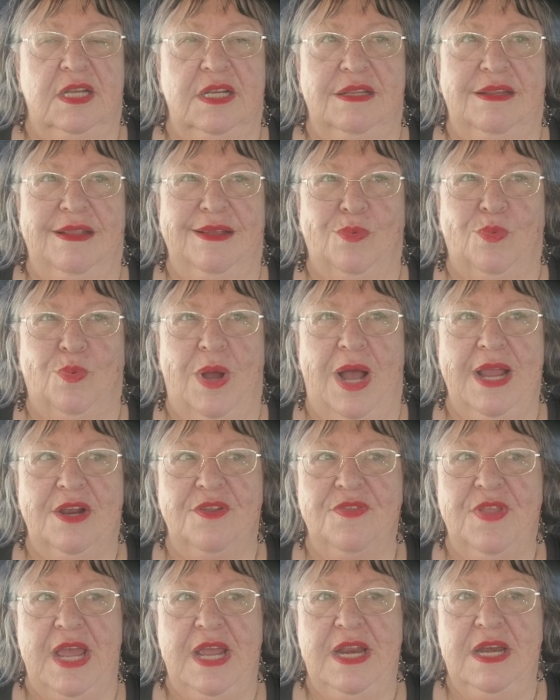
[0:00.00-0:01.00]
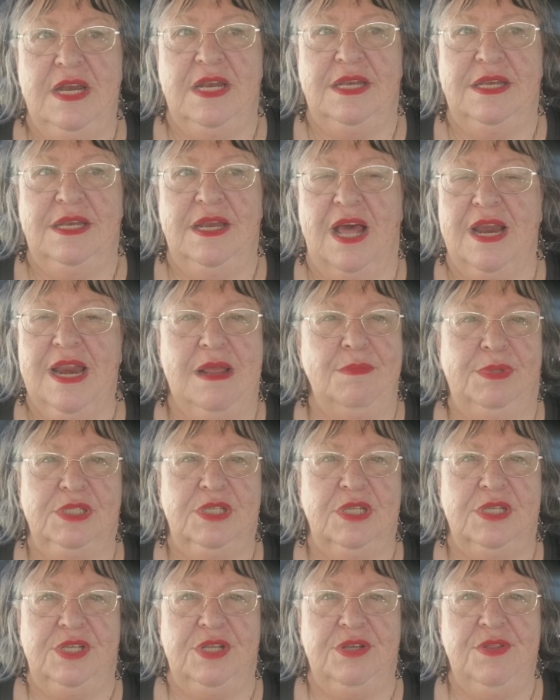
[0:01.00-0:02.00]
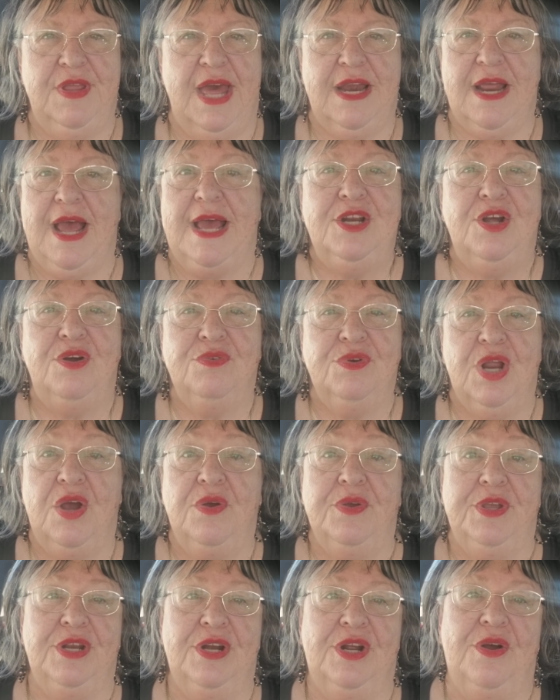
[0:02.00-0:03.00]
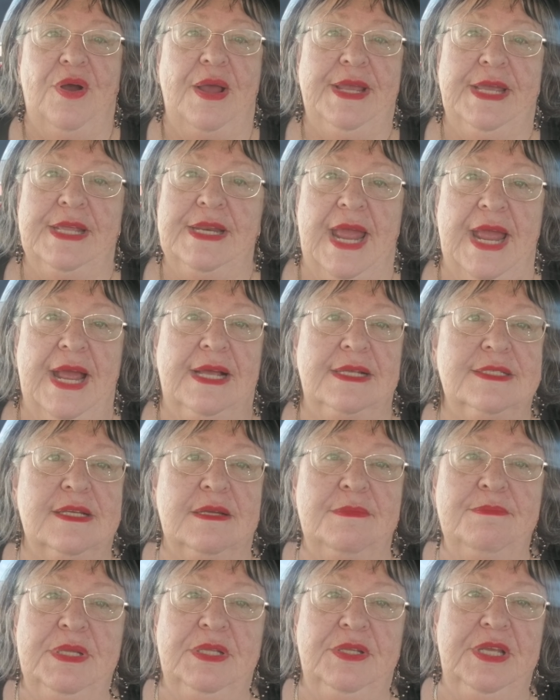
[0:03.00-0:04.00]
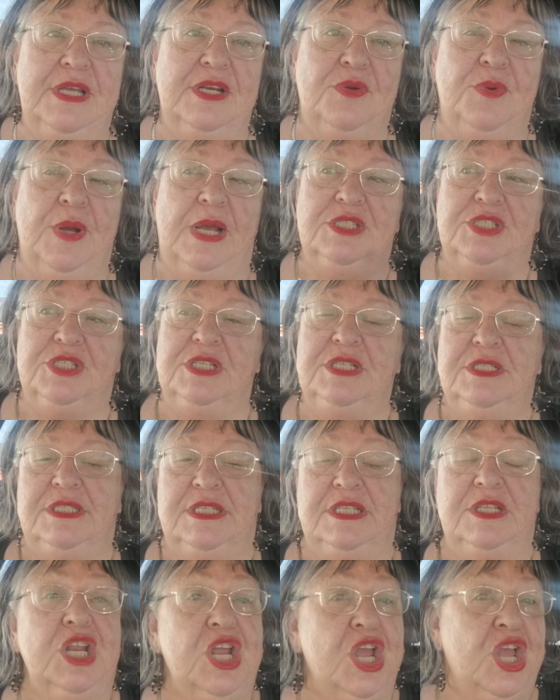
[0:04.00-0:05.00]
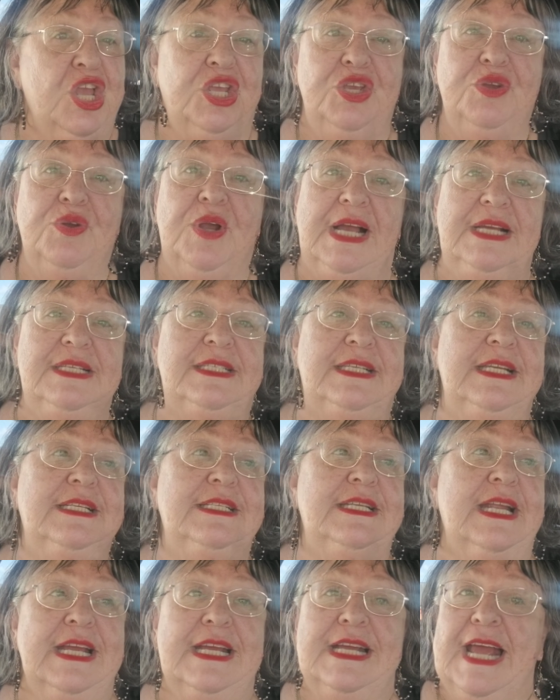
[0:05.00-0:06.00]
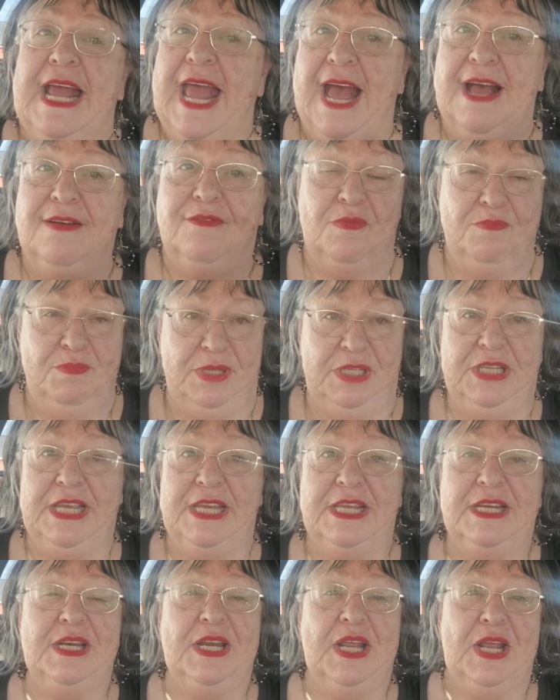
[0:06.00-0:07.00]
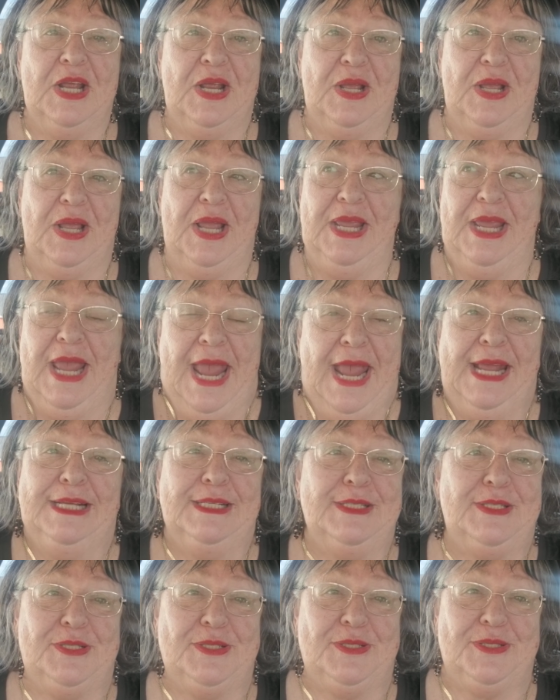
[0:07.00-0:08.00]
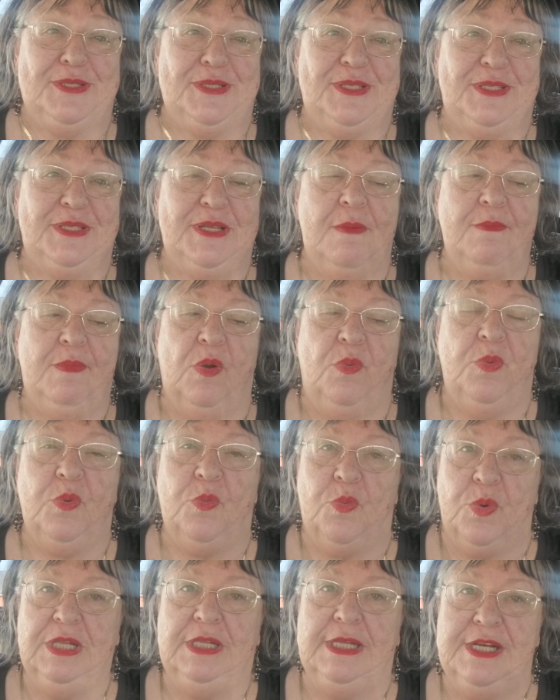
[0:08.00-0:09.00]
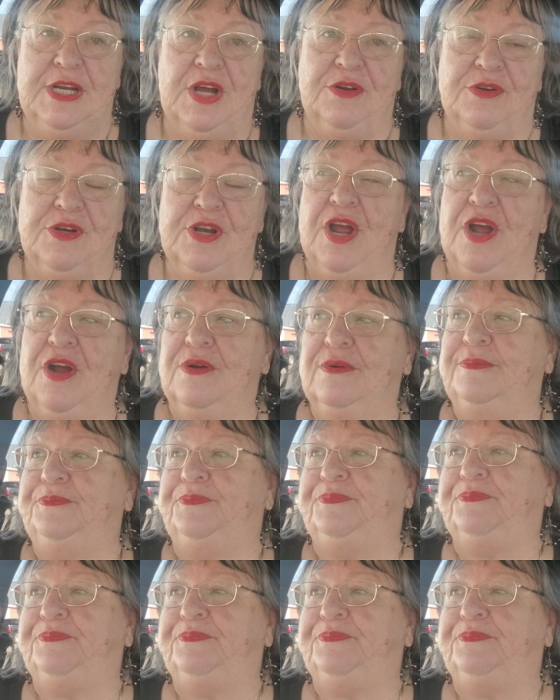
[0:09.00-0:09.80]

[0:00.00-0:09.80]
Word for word: Like, why are they not able to do that? I don't know. You know, I can ask a million questions and you guys can have a million answers, but we really don't know.